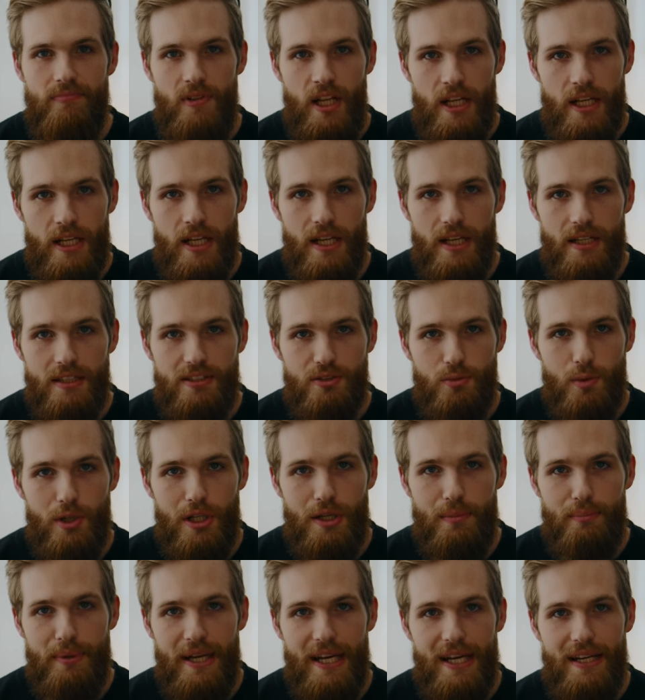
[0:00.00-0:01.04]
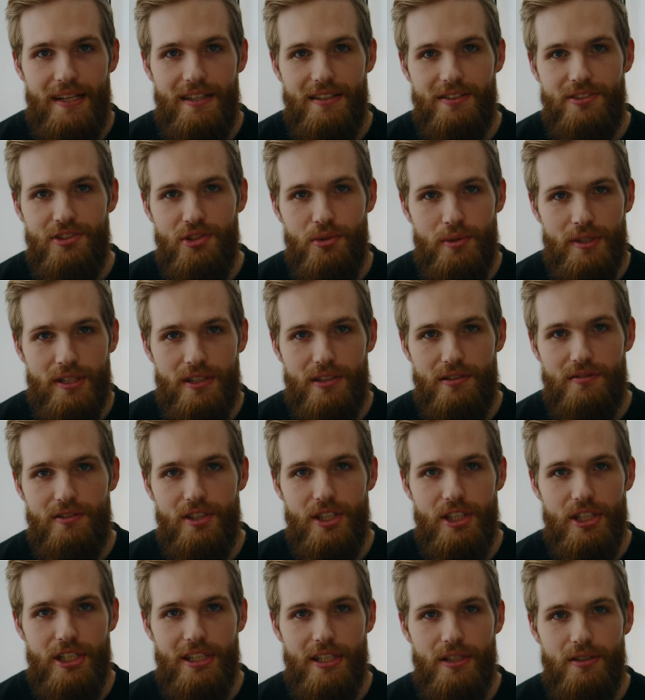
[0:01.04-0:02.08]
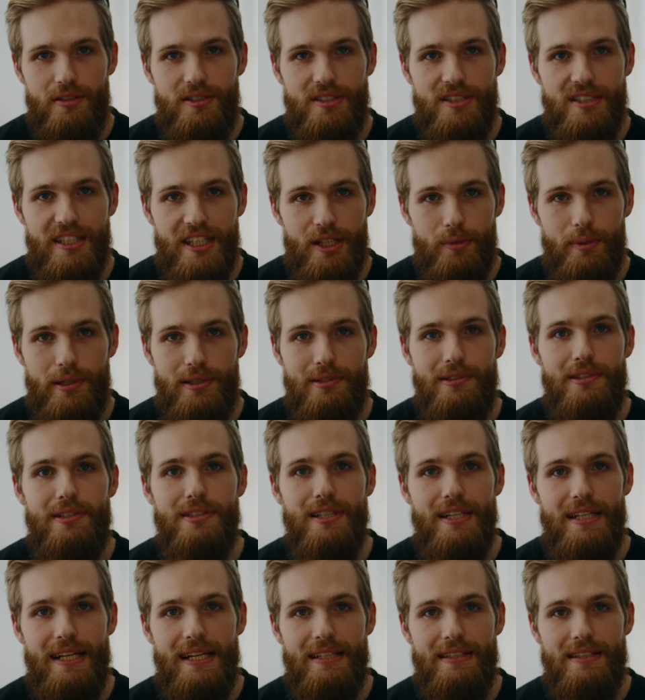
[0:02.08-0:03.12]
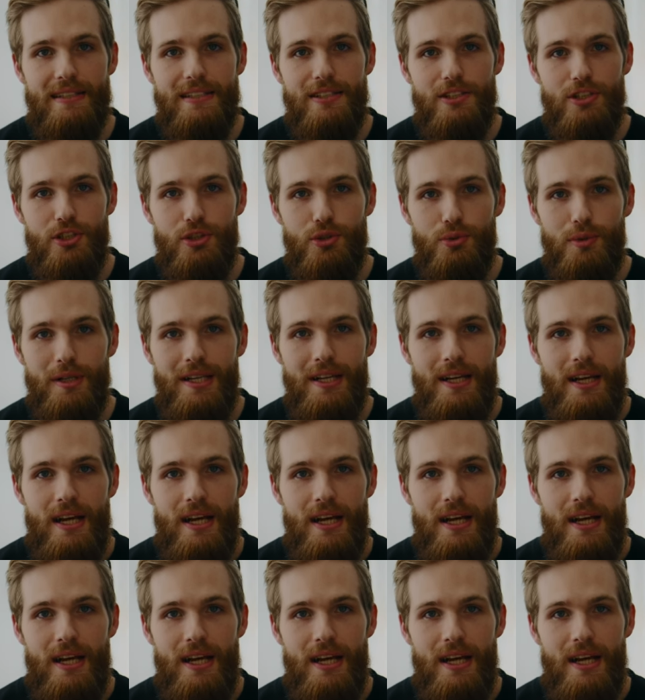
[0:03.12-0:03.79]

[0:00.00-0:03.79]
Hey guys, welcome back to another video. Today we are looking at the new